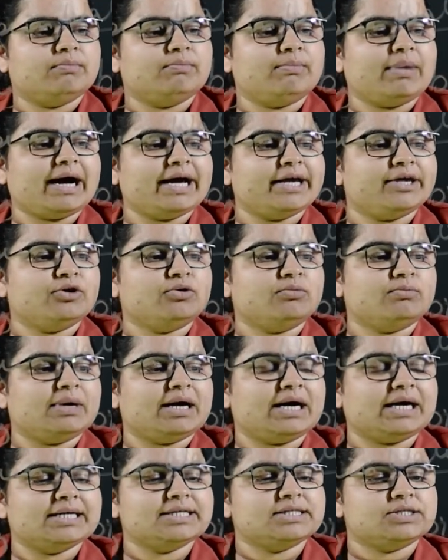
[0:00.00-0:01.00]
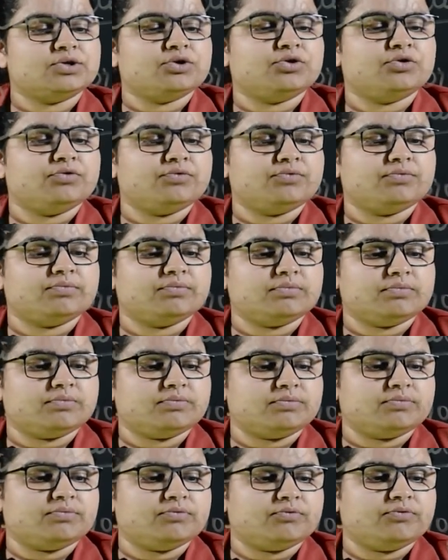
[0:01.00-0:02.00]
biomass
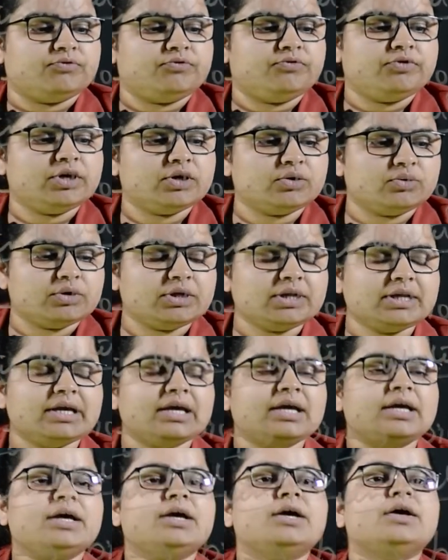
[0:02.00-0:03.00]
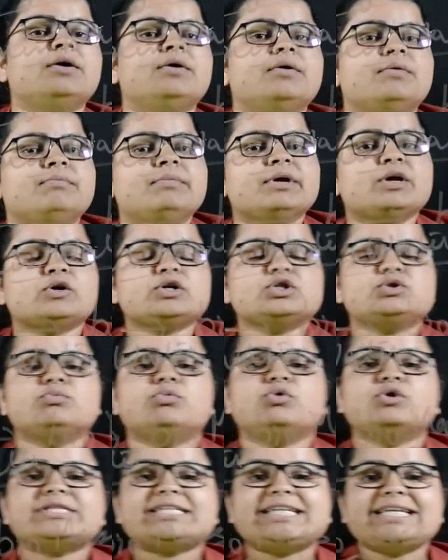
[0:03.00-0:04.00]
fuel, because
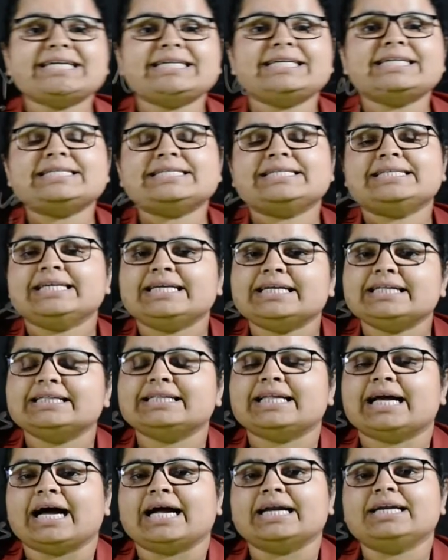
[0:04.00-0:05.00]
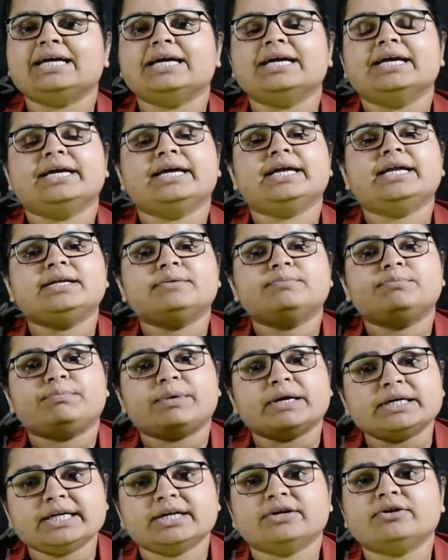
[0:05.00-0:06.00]
mostly it is seen that
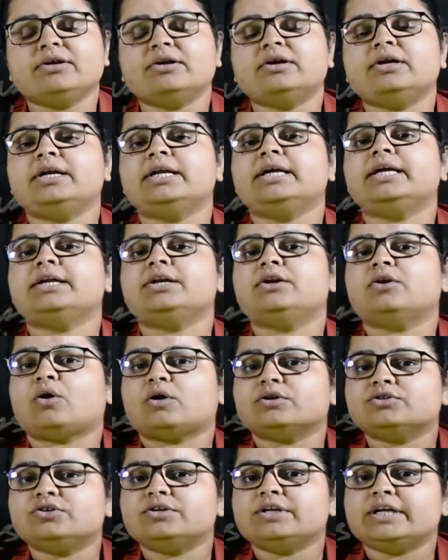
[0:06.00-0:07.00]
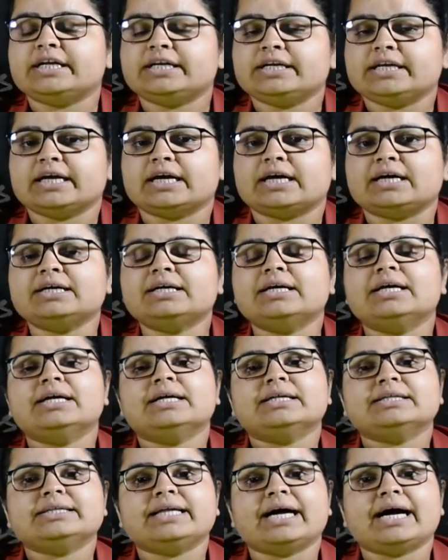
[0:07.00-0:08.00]
particularly in northern India,
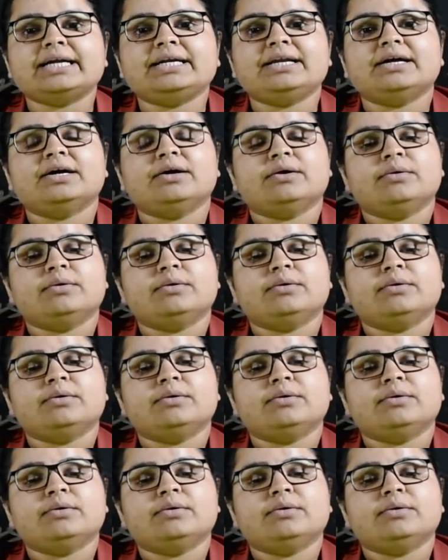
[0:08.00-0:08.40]
that